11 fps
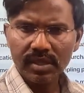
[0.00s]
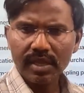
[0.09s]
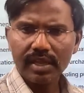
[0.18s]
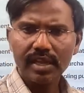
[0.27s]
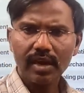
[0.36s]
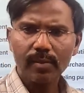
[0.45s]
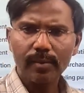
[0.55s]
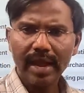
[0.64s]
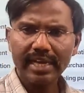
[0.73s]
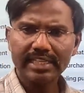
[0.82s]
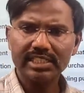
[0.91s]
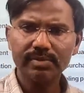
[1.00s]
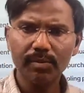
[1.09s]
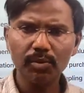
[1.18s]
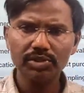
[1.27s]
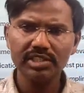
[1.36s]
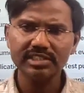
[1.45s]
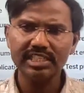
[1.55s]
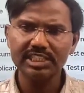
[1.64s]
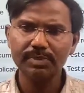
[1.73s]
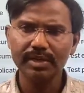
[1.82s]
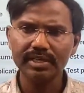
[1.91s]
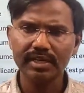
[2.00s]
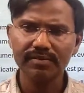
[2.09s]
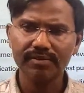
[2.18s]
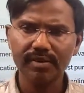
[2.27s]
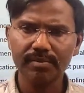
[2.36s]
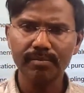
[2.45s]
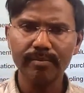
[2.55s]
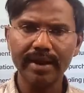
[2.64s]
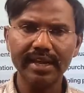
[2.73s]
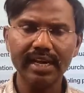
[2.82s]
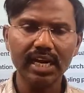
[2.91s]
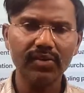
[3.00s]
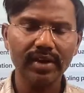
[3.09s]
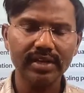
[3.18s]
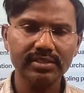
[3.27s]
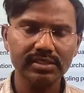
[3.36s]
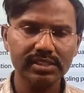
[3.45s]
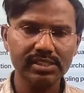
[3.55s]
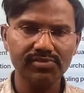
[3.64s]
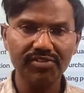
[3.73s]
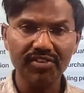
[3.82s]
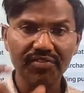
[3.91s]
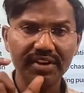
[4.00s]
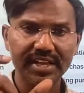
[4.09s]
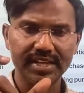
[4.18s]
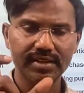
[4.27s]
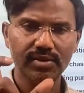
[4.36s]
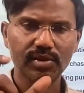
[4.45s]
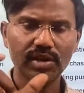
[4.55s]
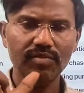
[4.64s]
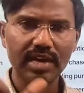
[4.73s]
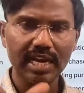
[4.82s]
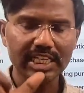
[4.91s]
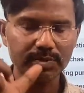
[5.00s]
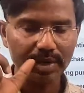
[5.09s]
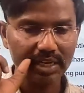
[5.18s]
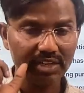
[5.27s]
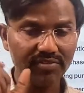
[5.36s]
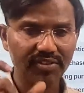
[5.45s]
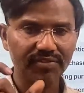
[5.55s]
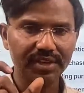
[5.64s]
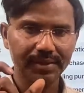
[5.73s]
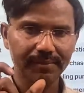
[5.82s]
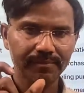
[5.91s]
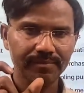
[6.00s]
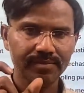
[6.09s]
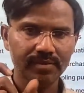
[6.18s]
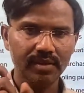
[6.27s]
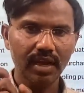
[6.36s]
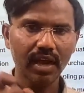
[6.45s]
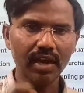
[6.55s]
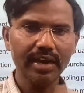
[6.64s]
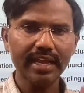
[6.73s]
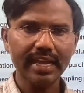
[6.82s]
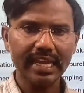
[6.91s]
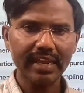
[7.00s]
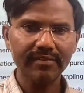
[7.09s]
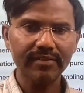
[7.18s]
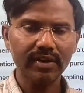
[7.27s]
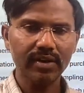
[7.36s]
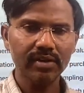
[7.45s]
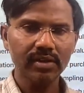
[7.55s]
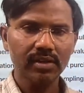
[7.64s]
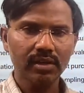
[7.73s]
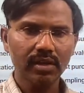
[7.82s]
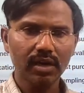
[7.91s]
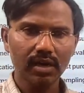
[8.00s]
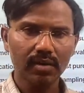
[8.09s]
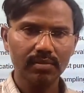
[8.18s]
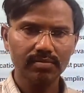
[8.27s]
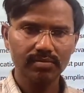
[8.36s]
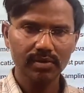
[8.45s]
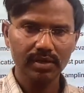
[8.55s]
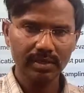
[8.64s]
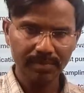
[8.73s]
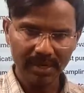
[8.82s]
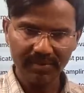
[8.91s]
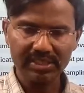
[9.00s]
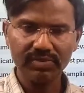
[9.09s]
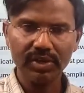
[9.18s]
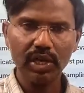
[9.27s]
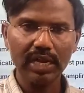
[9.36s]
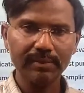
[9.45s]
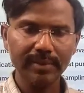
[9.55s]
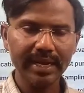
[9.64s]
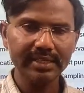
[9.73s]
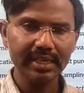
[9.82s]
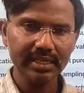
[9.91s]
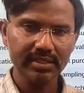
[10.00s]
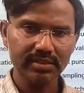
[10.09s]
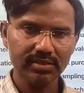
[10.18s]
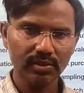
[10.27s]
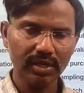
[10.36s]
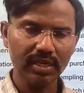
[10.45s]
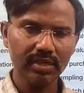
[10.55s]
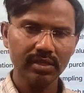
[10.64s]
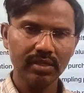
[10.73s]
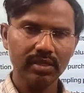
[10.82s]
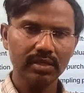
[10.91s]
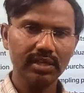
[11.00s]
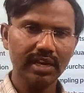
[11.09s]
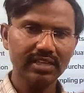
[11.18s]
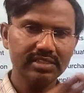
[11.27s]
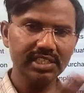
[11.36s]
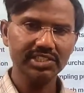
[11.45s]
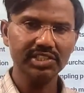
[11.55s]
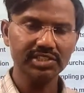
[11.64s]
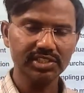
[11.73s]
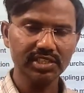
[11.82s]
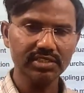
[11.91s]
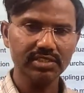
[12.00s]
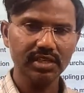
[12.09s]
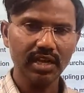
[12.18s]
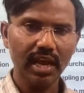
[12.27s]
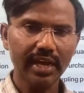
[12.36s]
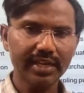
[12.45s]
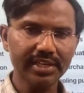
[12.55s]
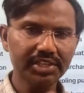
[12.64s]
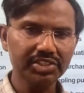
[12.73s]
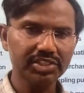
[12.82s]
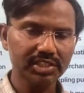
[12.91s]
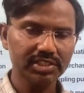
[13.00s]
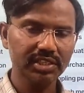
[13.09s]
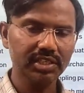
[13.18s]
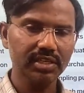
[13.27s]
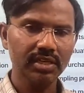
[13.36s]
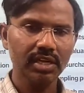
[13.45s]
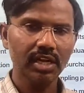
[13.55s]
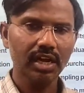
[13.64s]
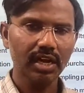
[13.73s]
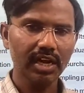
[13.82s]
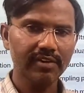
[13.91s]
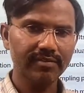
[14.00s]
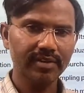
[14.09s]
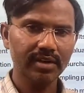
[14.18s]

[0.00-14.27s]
Yeah, maximum questions expected from medical device is 50. Okay, we are expecting 50. Already I gave in previous video I made that. Okay, there are 6 sections, and each section I have